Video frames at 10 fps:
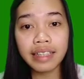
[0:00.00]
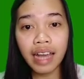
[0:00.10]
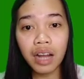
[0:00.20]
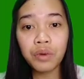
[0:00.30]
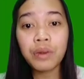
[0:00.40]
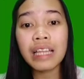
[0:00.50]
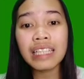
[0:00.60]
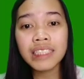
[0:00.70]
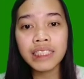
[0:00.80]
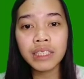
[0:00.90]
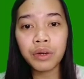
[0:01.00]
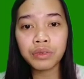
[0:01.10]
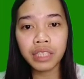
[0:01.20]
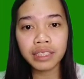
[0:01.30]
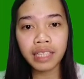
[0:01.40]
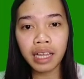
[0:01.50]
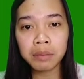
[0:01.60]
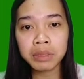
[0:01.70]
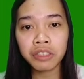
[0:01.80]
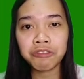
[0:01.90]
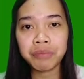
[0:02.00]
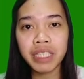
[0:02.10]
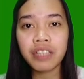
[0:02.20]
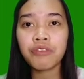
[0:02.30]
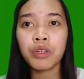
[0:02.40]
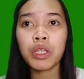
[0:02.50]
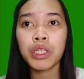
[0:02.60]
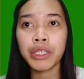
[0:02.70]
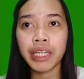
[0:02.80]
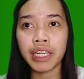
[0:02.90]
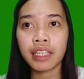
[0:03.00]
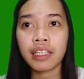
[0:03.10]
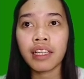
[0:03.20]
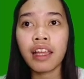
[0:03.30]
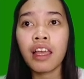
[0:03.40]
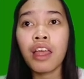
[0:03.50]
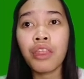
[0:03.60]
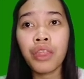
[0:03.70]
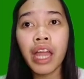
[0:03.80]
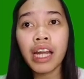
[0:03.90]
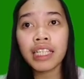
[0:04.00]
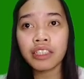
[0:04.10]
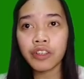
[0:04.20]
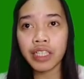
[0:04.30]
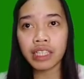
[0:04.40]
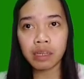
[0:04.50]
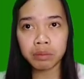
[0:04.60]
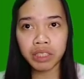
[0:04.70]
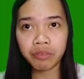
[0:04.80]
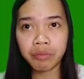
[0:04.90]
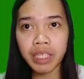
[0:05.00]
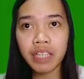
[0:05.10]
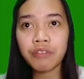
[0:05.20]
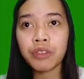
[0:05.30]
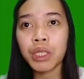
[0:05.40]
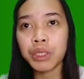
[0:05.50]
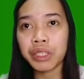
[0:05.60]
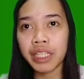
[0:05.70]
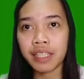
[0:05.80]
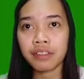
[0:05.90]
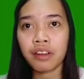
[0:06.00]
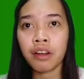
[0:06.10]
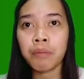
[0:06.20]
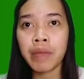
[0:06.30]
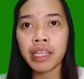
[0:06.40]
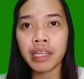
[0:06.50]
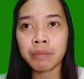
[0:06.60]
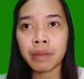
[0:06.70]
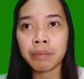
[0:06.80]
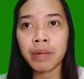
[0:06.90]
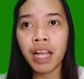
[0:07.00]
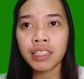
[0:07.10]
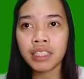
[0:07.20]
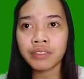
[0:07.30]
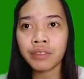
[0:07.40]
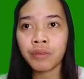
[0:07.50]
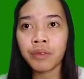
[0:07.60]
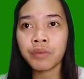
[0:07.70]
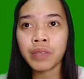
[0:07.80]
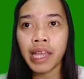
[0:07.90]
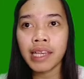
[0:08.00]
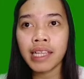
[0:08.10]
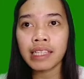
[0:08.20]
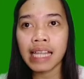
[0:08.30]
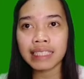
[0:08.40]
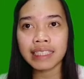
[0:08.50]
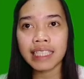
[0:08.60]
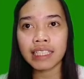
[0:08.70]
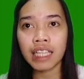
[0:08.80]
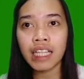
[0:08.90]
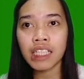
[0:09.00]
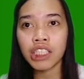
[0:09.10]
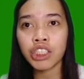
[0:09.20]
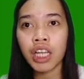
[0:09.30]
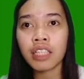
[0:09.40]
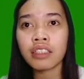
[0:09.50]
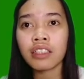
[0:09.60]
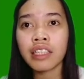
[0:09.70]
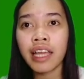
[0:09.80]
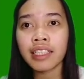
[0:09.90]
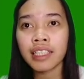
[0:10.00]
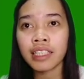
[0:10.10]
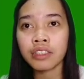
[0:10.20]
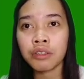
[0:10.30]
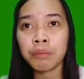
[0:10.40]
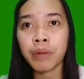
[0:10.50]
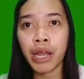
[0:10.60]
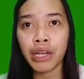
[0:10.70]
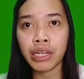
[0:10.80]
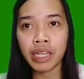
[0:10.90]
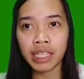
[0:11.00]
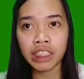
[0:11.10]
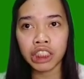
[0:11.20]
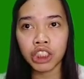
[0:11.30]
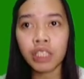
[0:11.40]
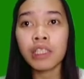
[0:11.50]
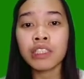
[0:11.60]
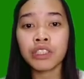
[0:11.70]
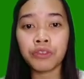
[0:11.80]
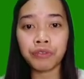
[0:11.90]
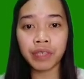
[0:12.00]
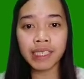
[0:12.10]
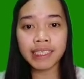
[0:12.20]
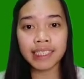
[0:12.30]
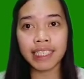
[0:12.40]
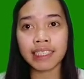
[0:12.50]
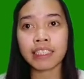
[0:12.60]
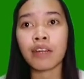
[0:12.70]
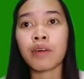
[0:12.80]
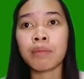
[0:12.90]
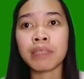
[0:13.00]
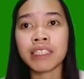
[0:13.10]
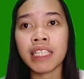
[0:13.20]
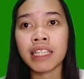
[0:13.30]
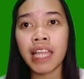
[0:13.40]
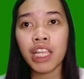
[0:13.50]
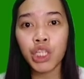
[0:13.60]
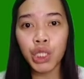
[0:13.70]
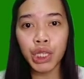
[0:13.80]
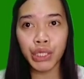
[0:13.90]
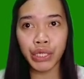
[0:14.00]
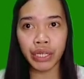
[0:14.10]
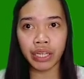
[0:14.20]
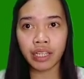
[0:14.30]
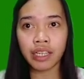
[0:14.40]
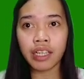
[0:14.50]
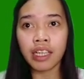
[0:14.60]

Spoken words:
Now, let's know the types of meaningful learning. There are three types of meaningful learning, all make up the process of obtaining lasting knowledge and connect it to prior knowledge. So first is representation learning.